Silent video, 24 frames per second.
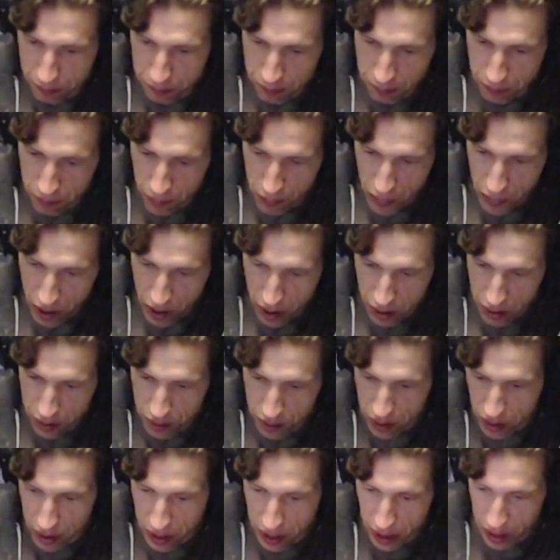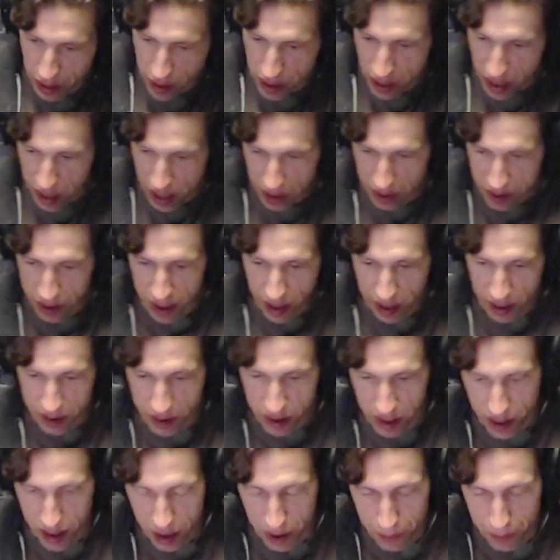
Is the kick contact type